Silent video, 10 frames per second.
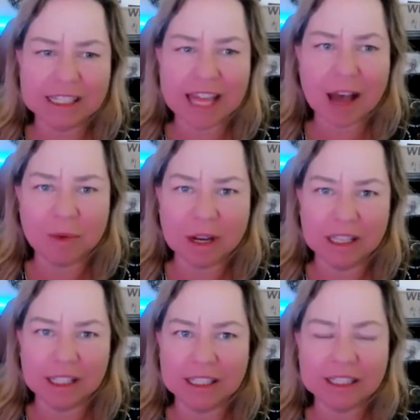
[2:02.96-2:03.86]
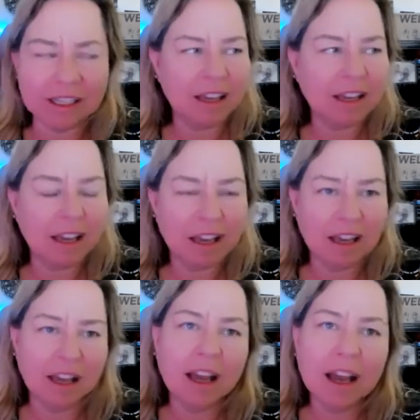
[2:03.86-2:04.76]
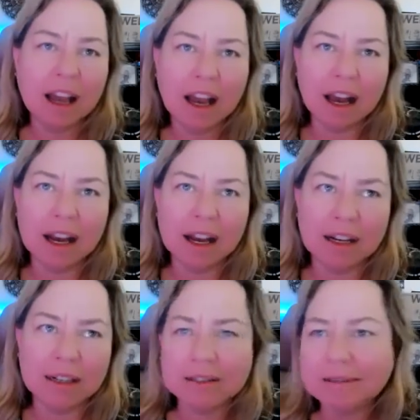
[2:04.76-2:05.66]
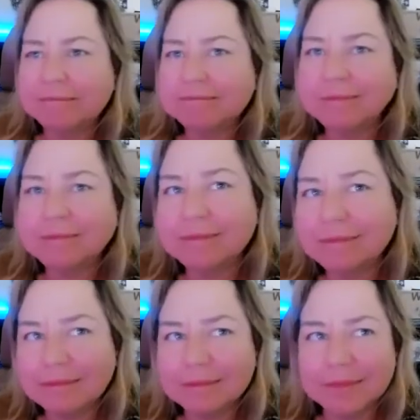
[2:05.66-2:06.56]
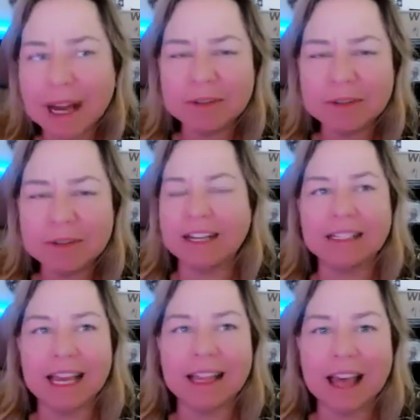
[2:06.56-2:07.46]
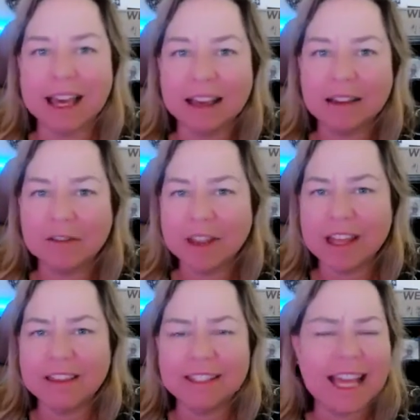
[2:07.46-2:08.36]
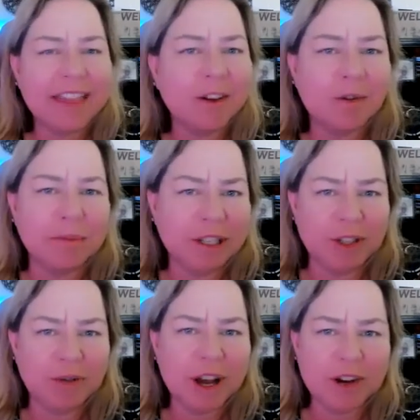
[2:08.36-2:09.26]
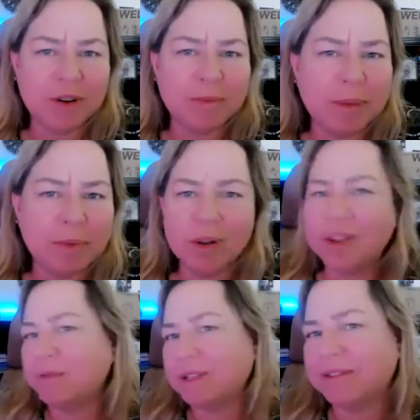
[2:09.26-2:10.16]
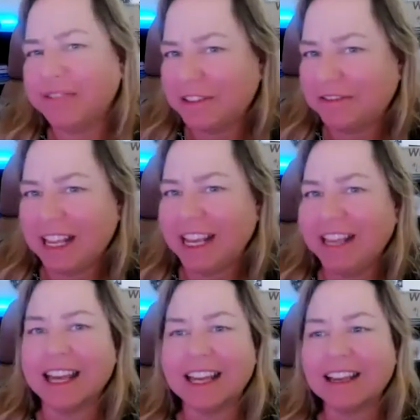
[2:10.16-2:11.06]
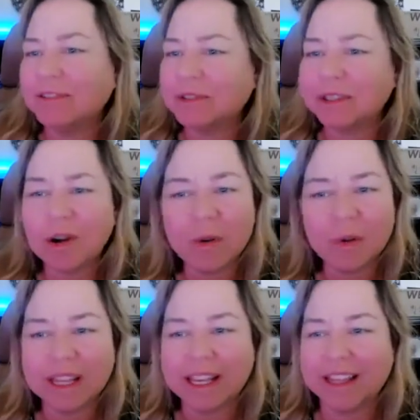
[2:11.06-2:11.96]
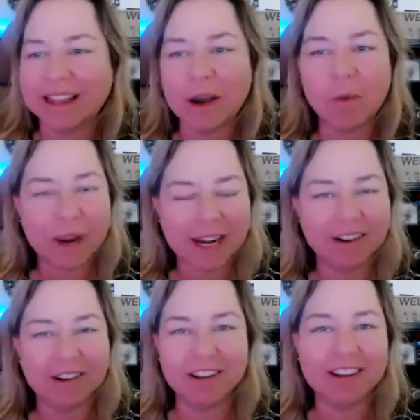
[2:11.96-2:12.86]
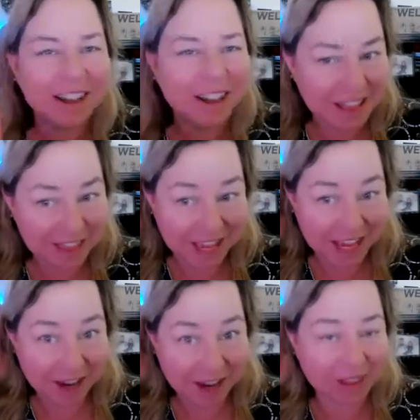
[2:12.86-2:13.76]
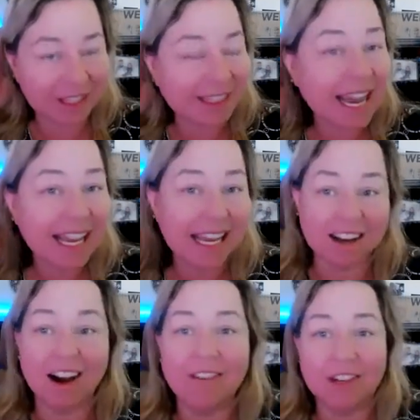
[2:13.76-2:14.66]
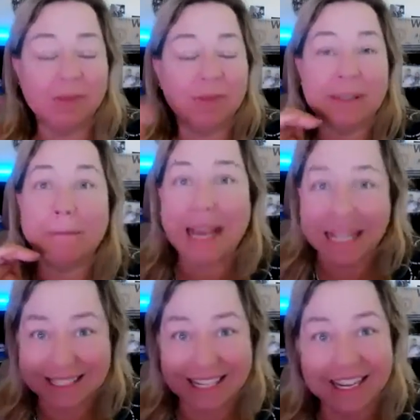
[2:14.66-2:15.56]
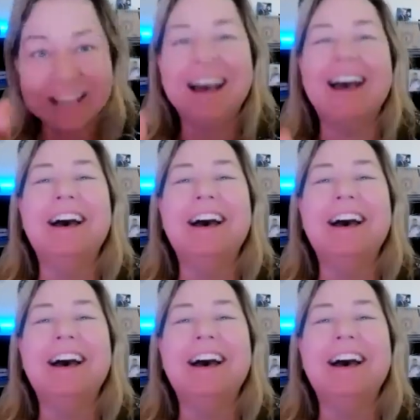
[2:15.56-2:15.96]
that was, I'm just going to say, they said there would be 200 people. There was 50, it was totally like a weird thing. But the second conference was amazing.